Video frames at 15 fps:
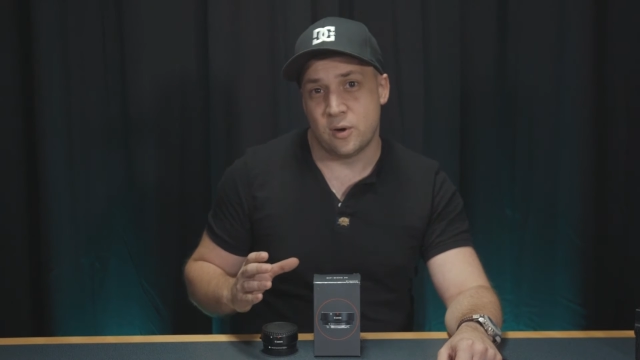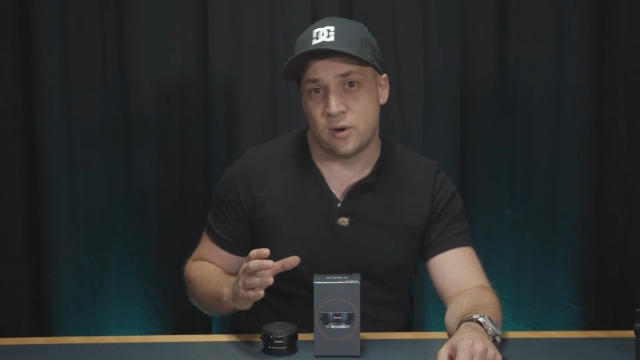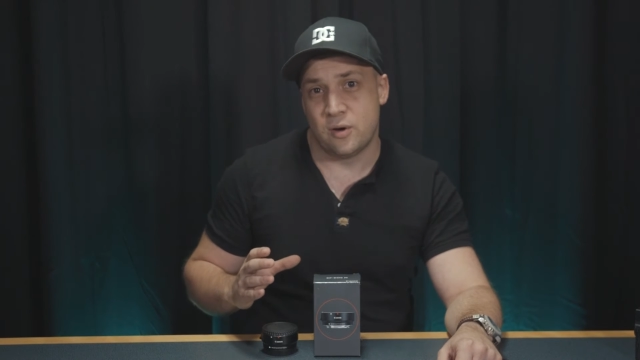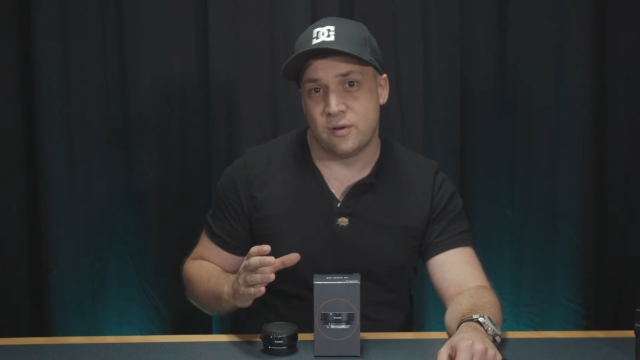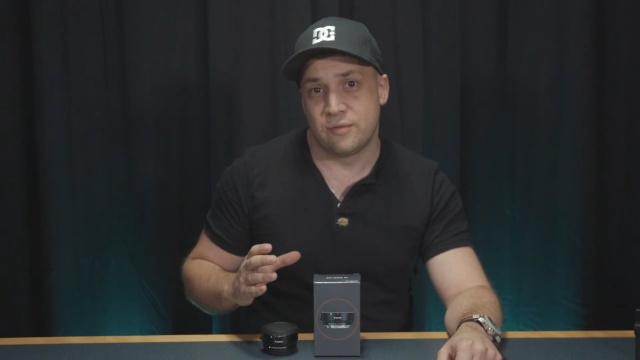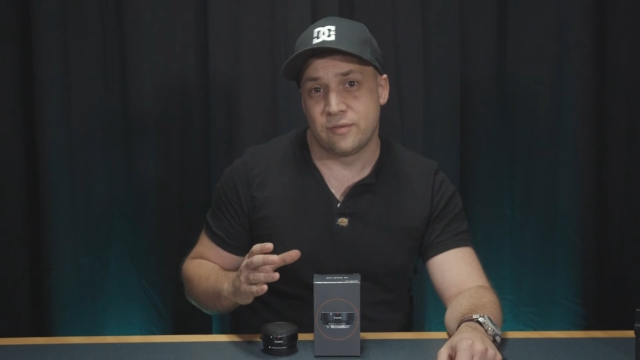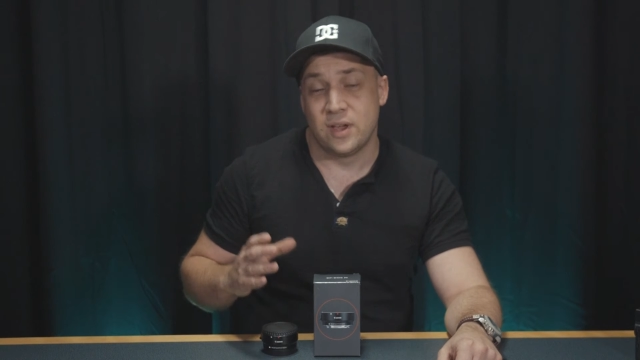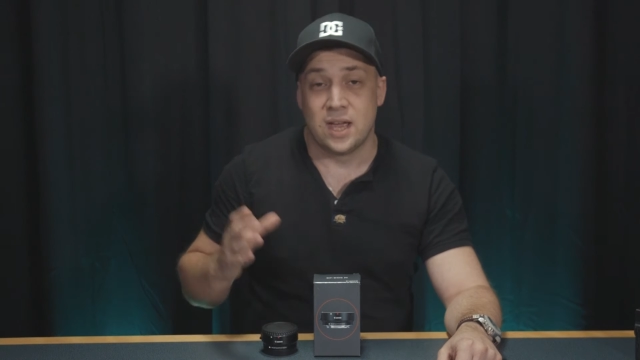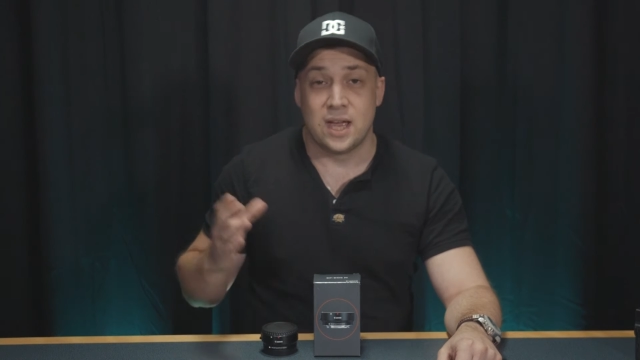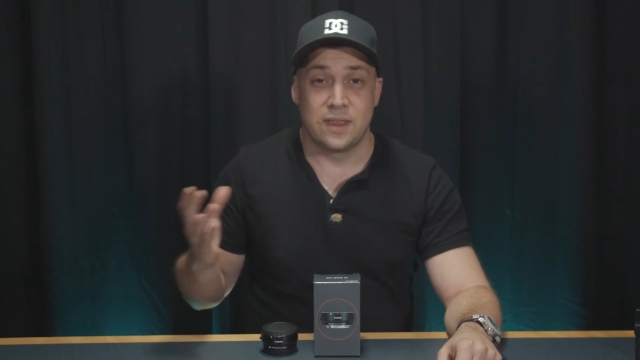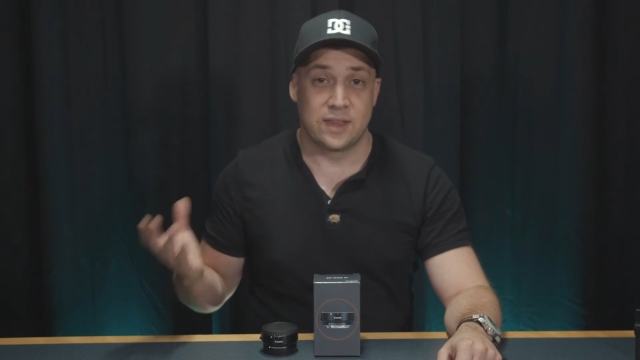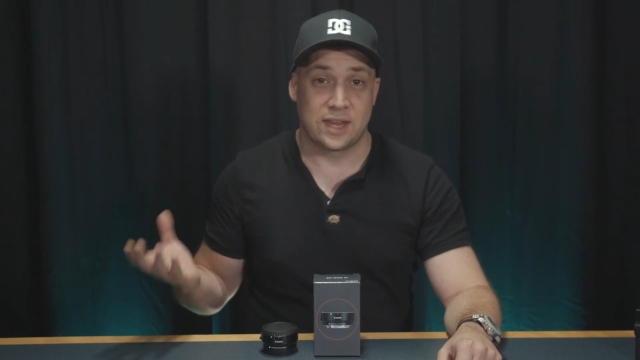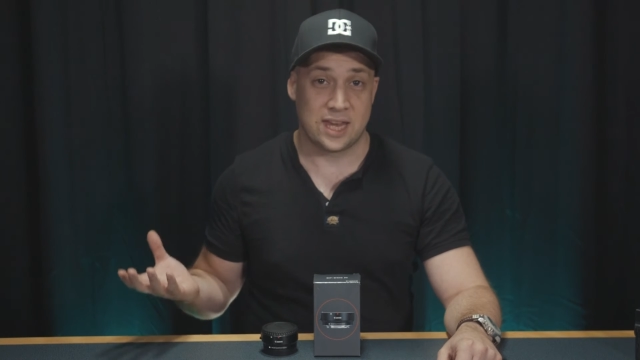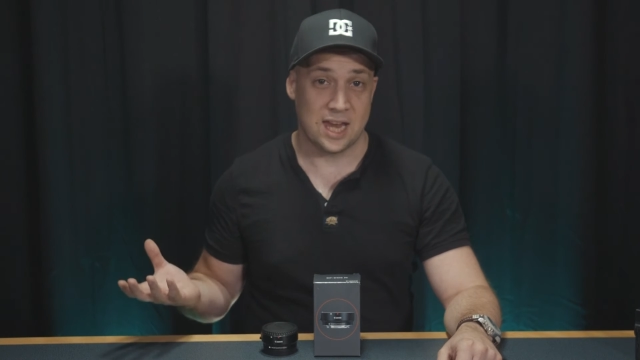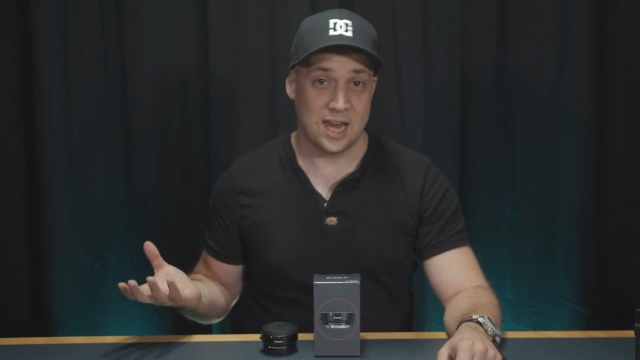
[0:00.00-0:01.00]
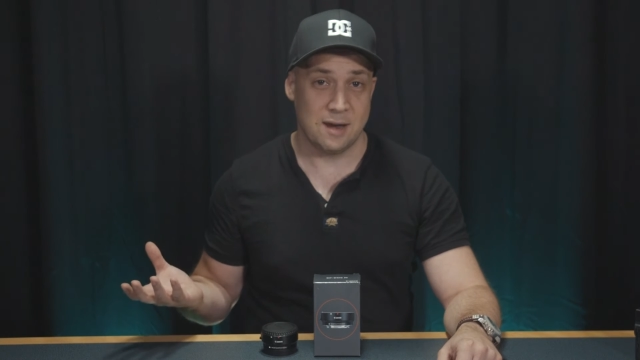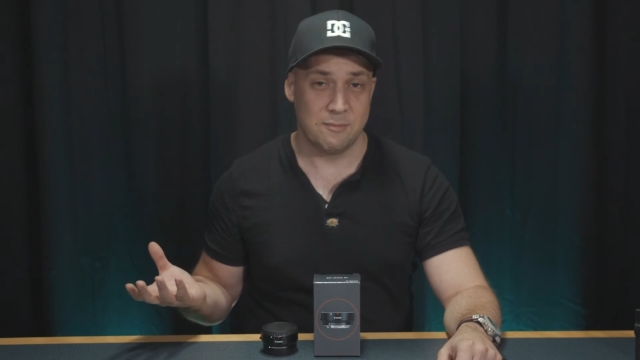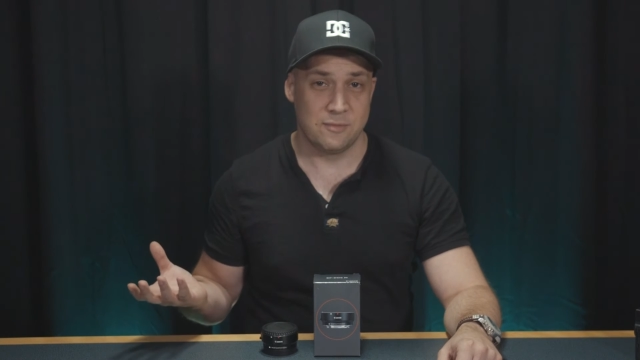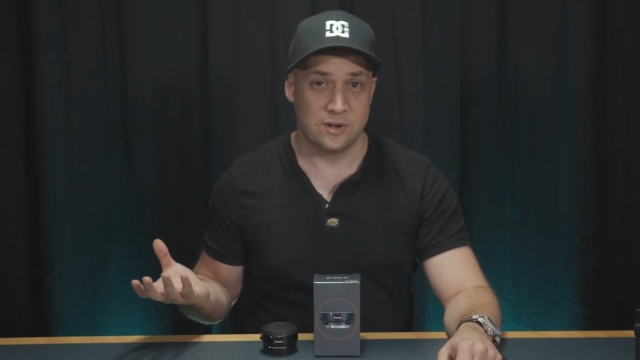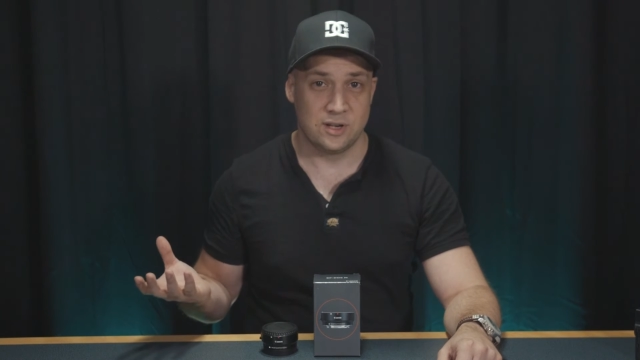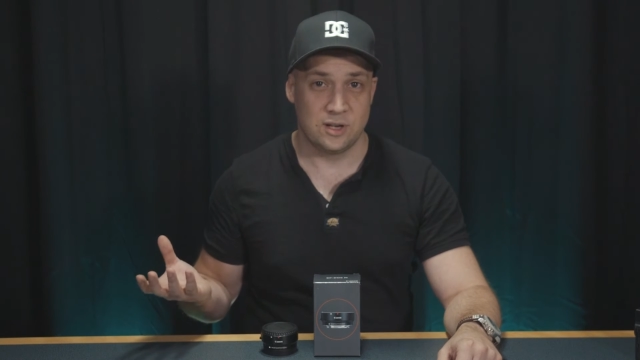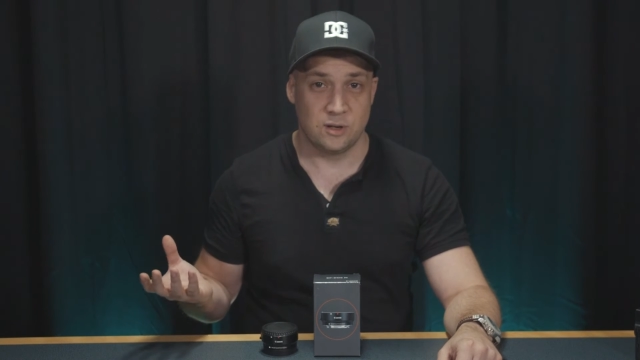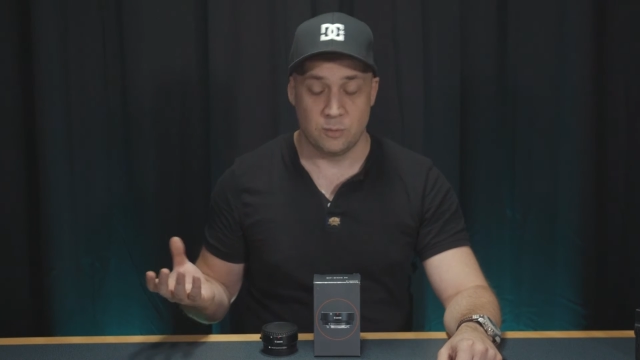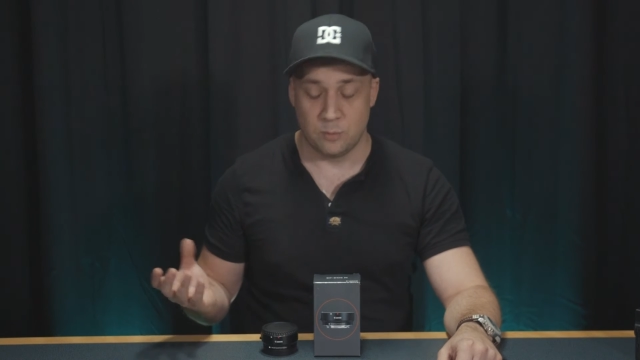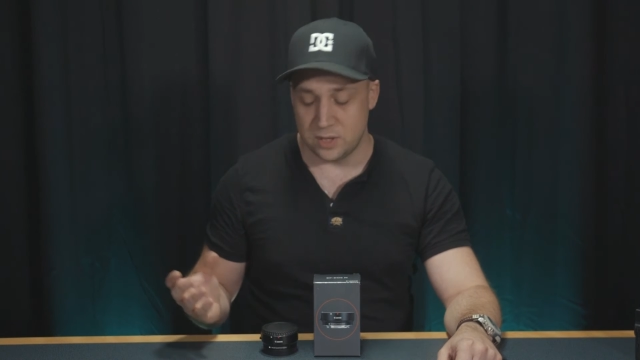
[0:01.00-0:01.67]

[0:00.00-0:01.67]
of the camera new,